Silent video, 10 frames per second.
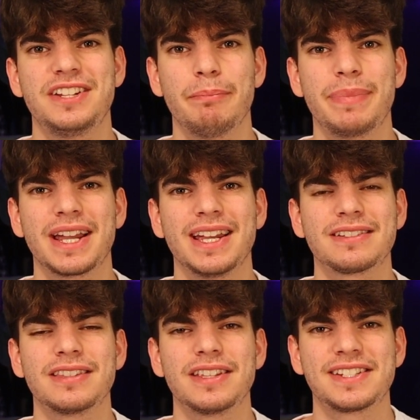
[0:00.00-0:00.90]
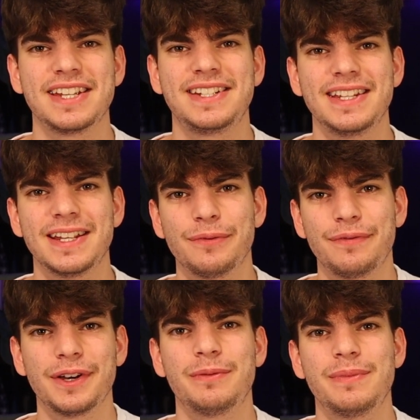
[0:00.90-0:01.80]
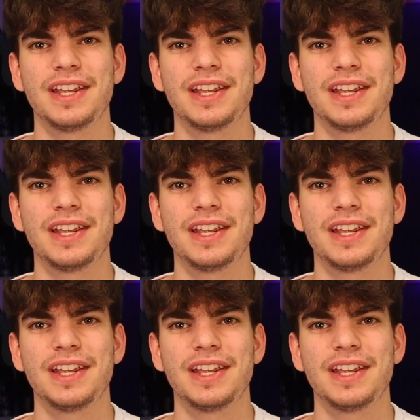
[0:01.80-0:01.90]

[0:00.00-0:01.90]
dumping it into the city in film